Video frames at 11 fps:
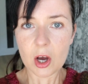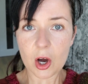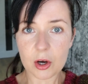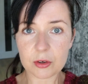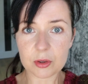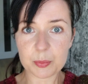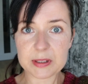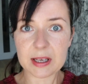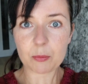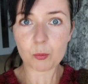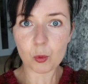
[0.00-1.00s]

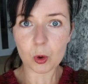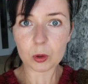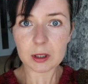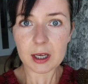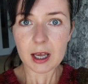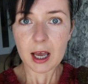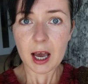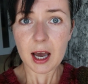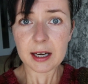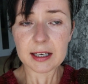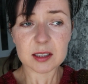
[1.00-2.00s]
100% wool,
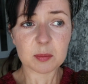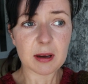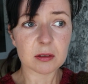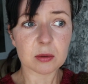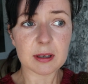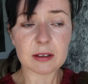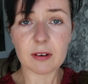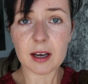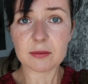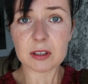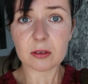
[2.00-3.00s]
and it's about
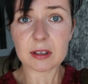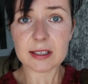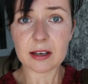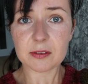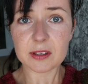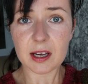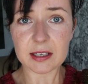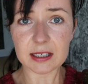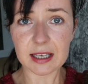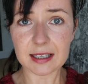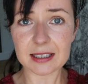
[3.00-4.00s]
25 degrees outside
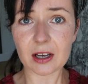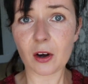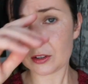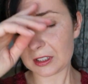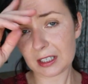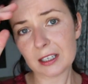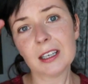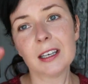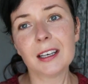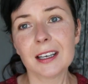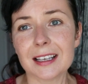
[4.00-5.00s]
and getting hotter.
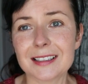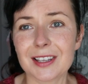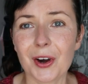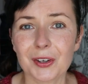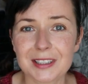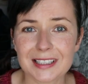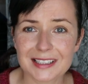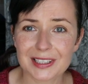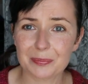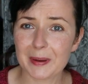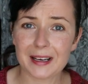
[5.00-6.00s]
It's the hottest
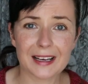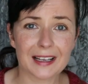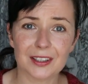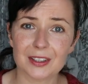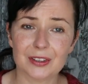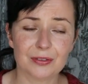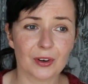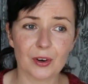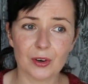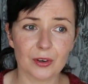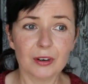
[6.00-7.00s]
it's been in England
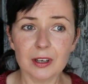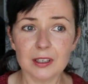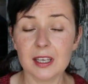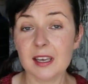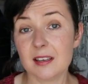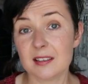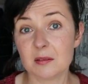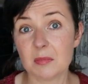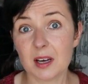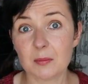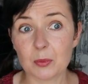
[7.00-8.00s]
for years
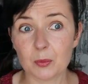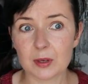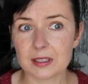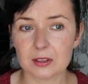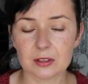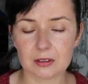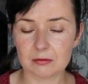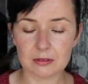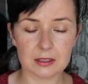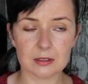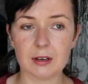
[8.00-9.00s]
in my memory.
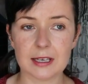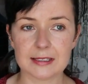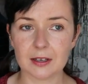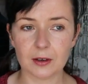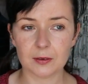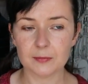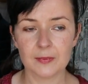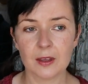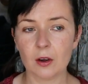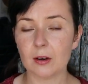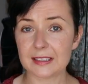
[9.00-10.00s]
It's crazy hot,
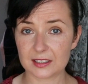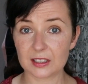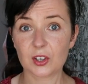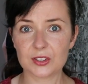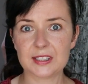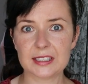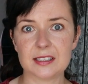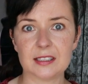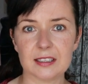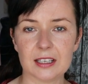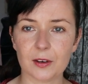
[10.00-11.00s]
or at least
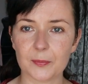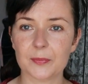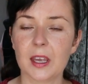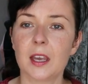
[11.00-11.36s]
consistently hot.